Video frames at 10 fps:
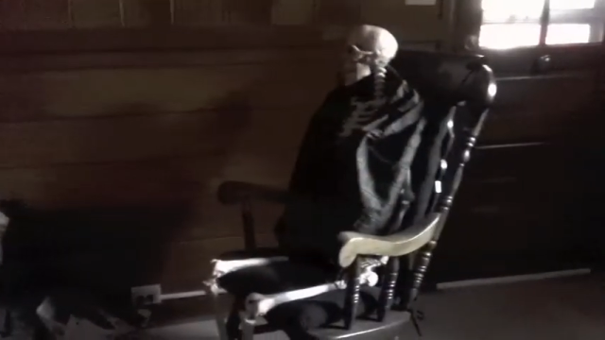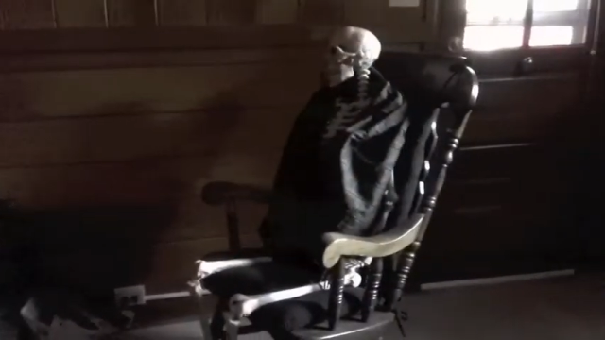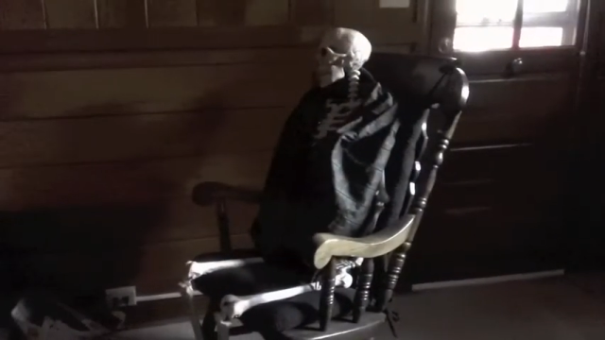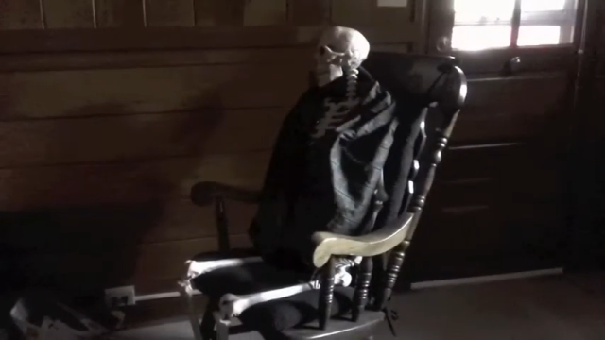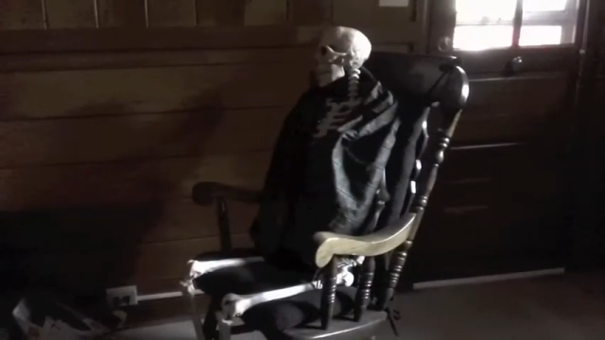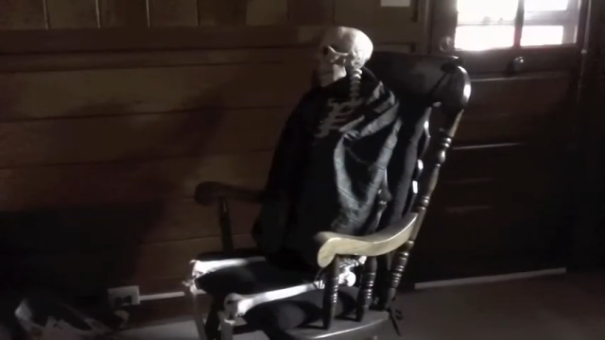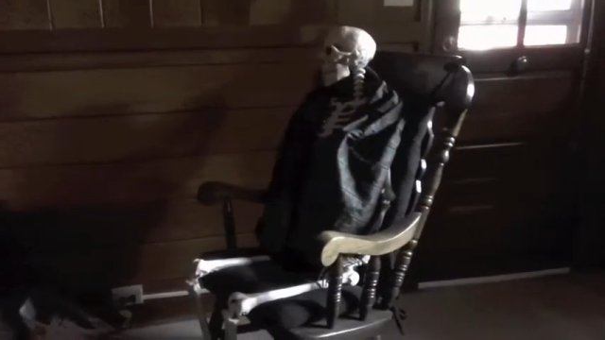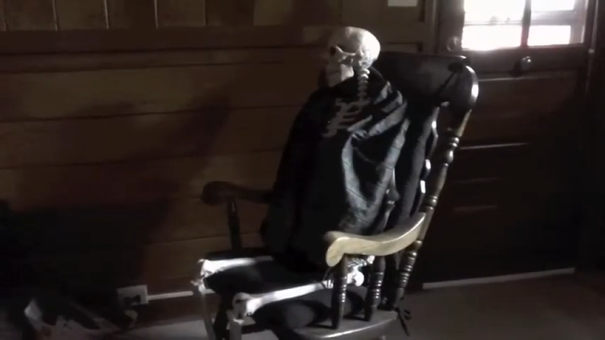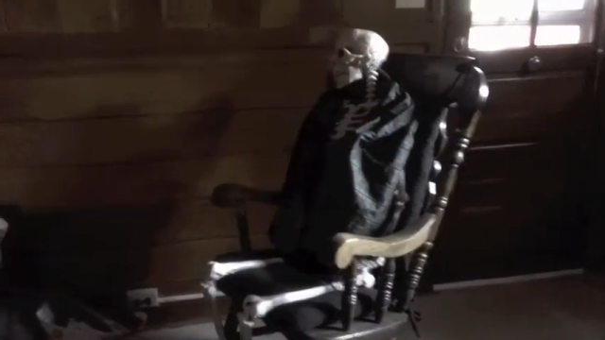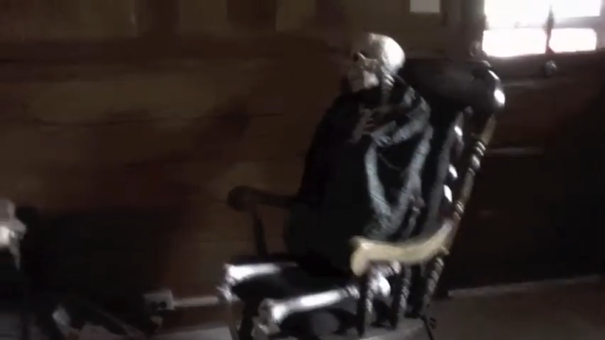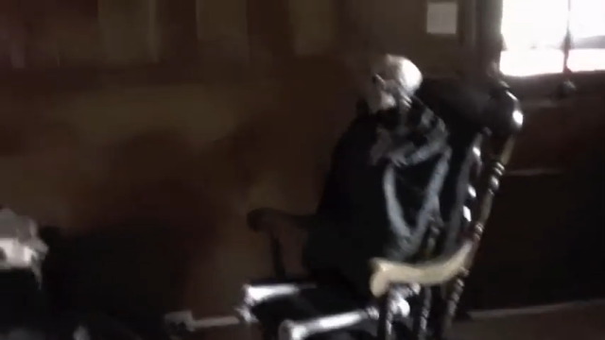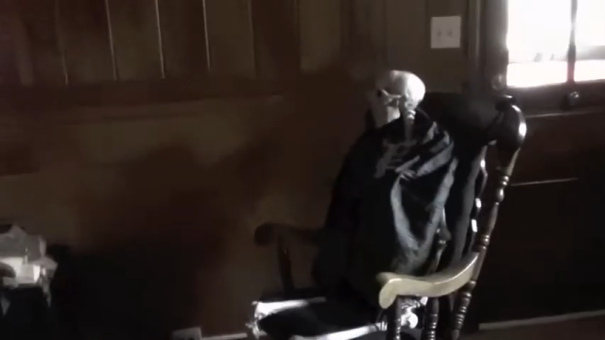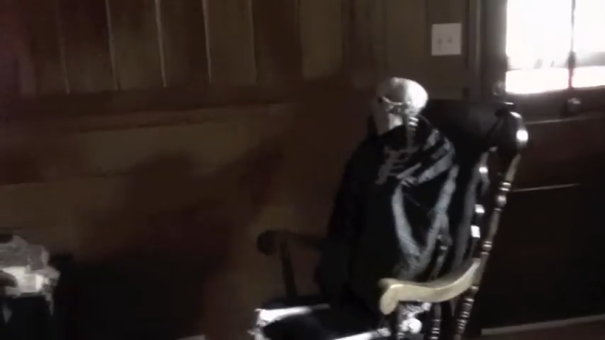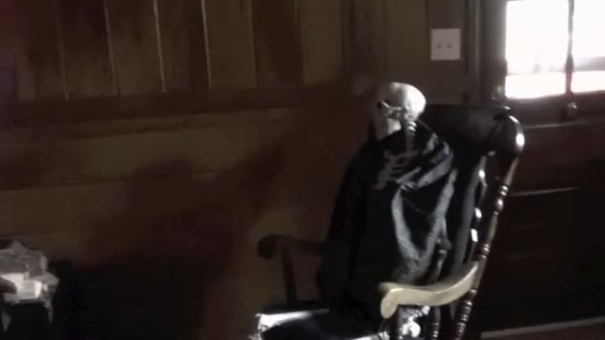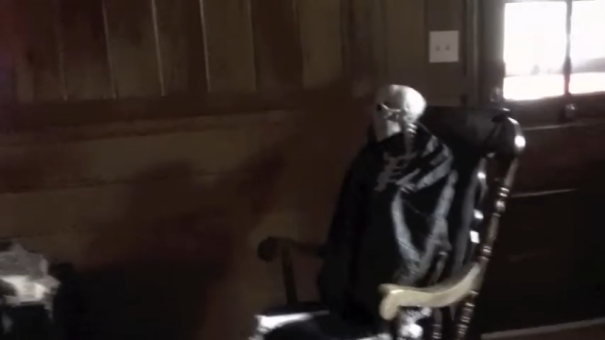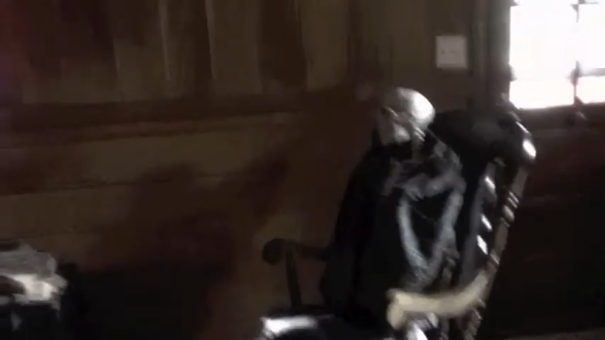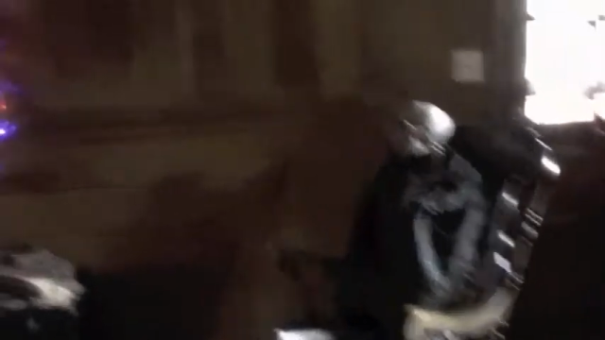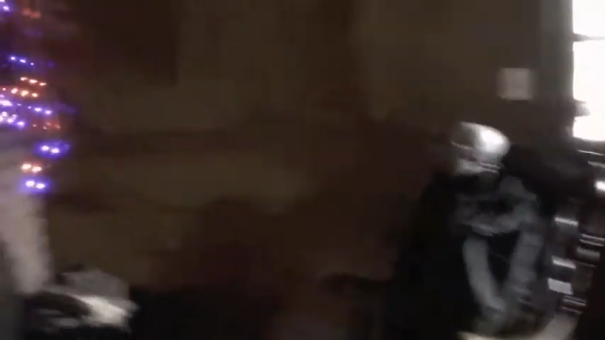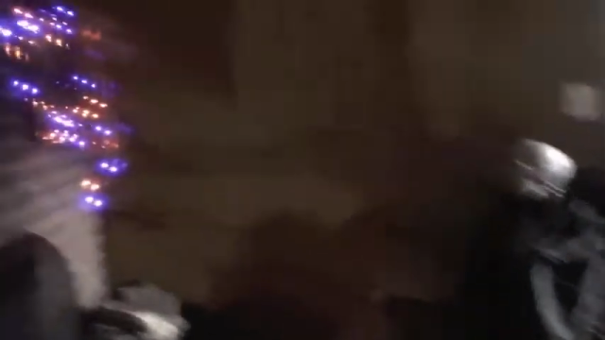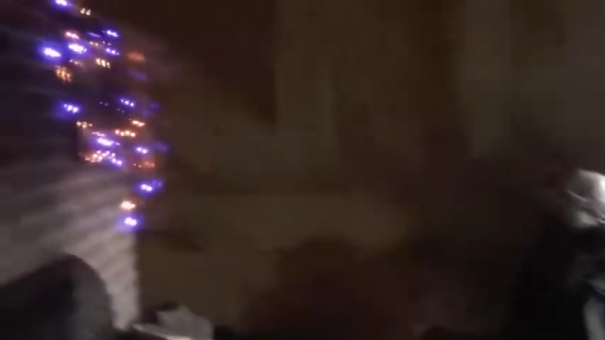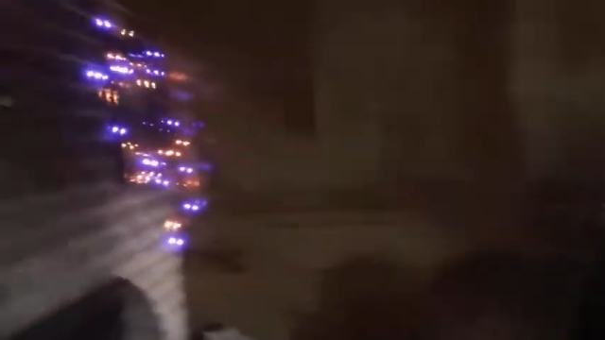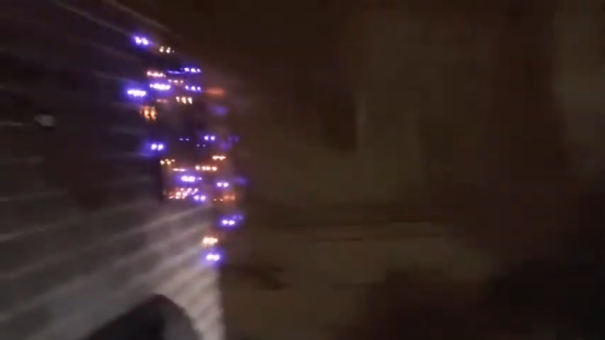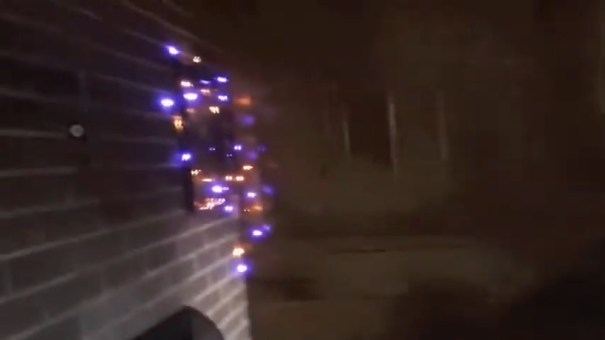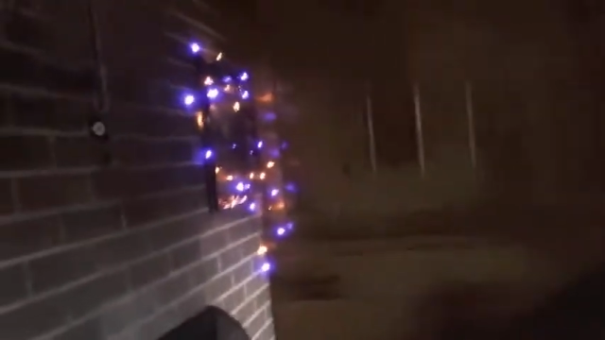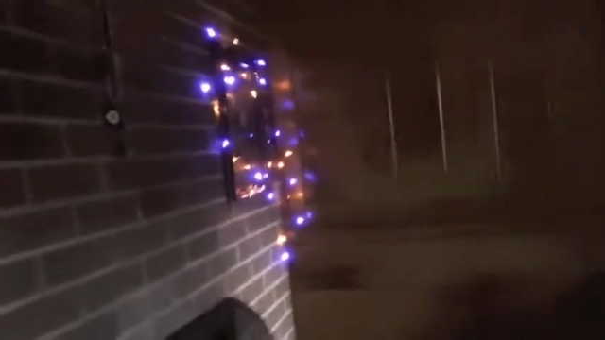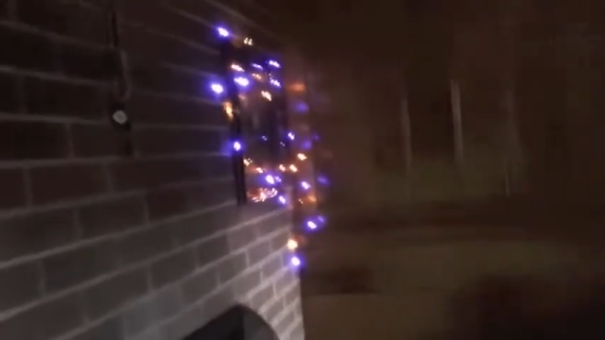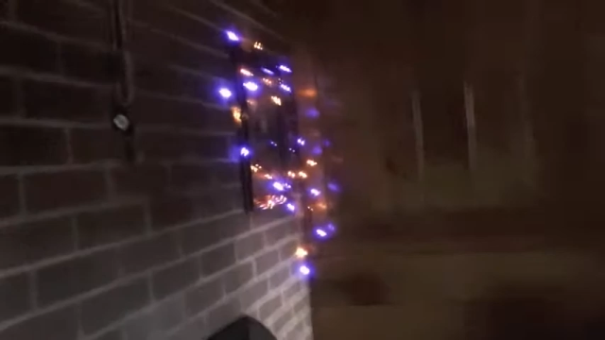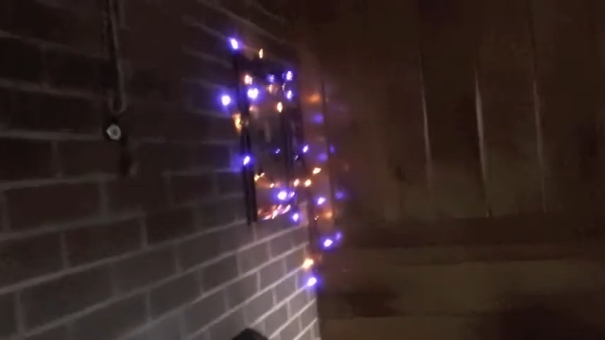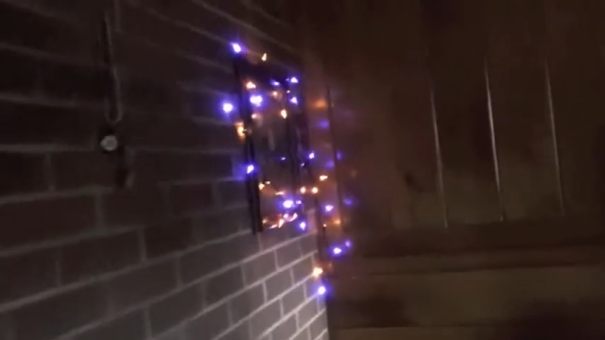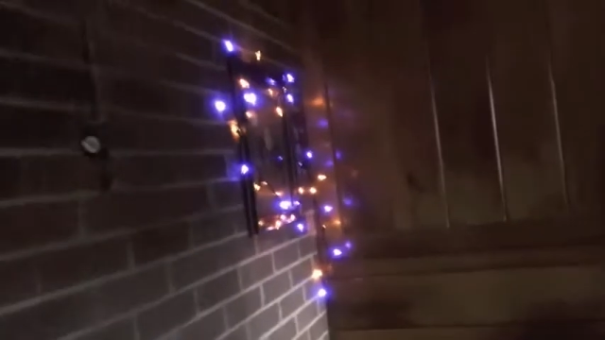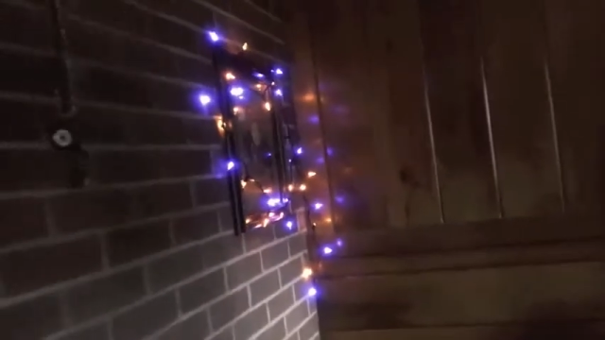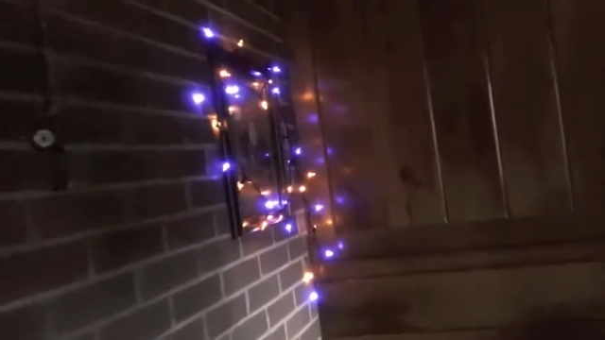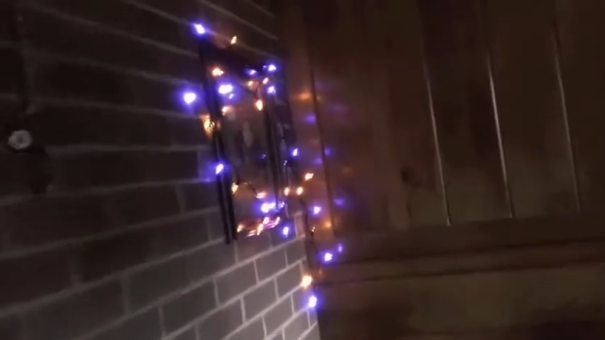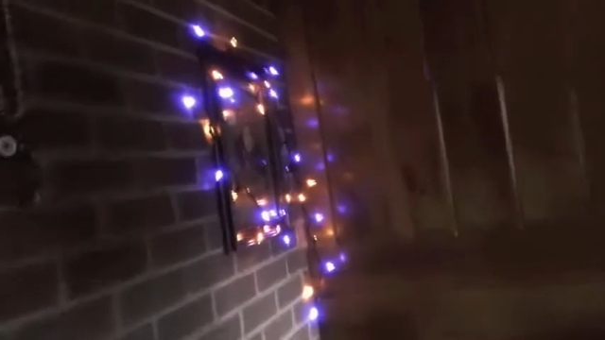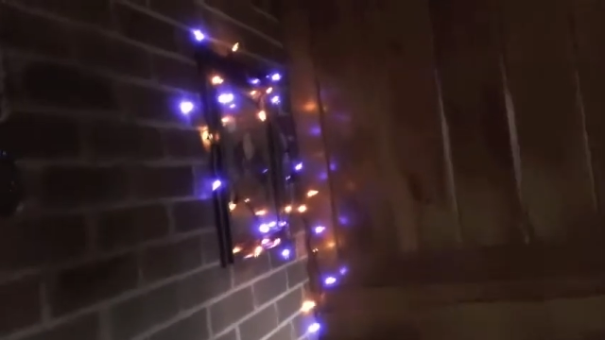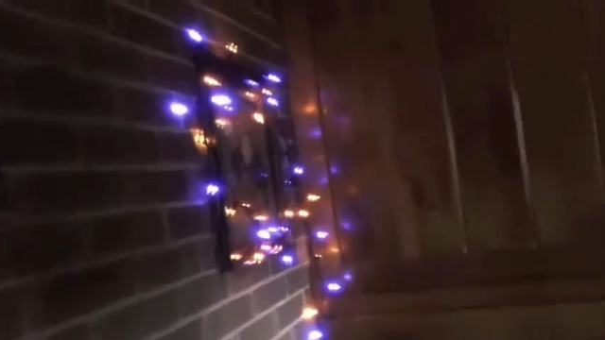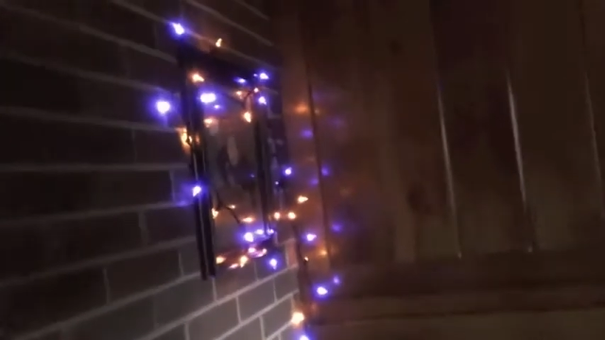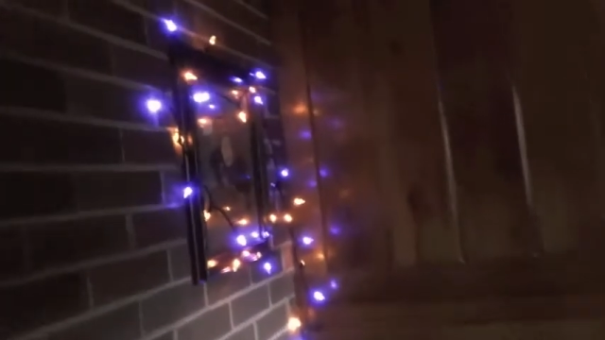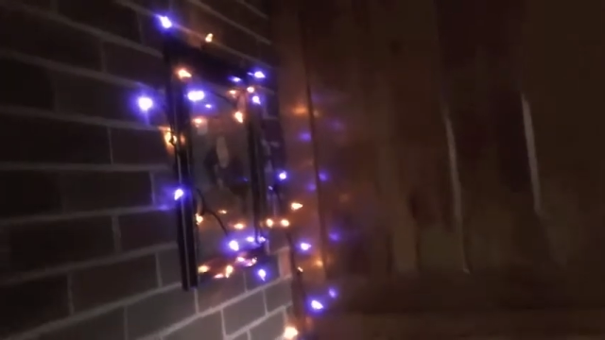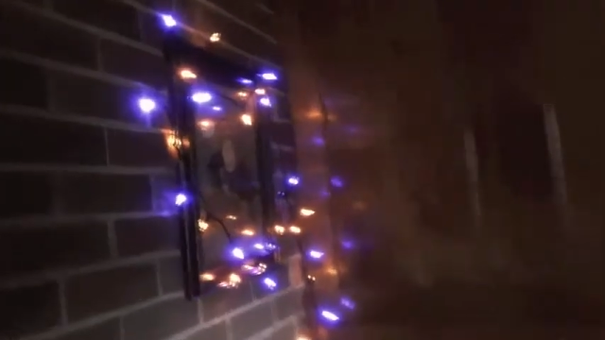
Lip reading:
No face is visible, so there are no lips to read.